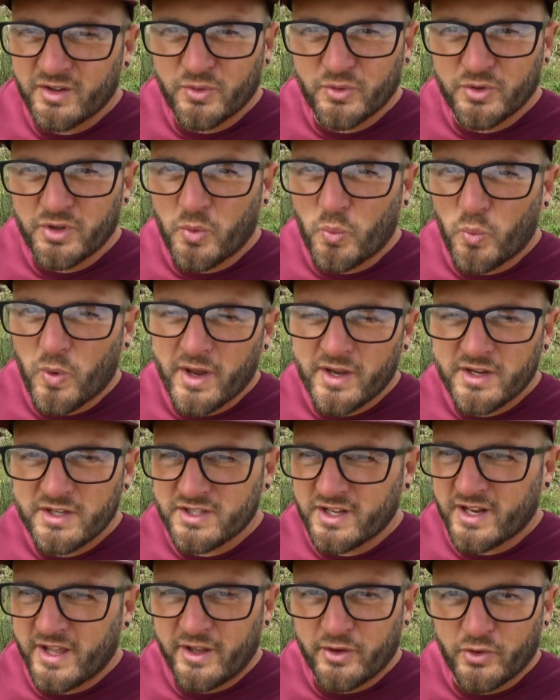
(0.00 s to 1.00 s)
or your weigh
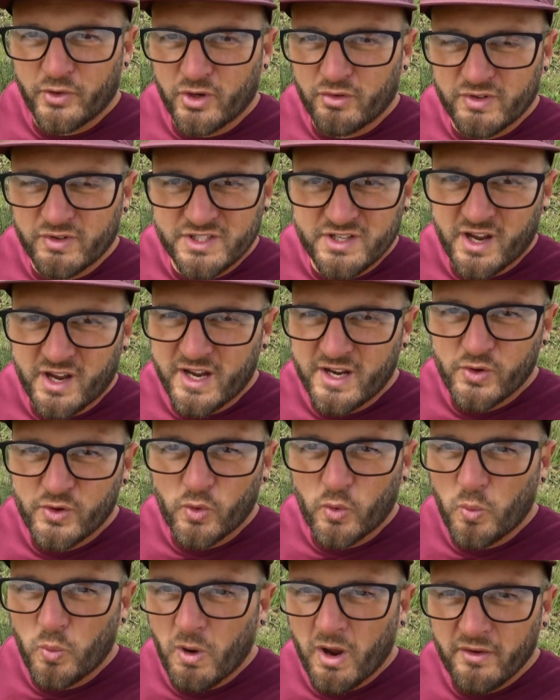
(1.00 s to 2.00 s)
sling or your retainer
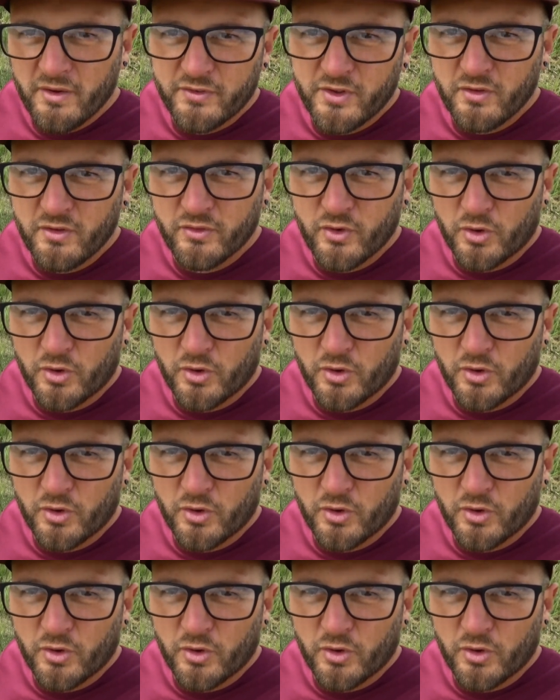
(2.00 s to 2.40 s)
or whatever you've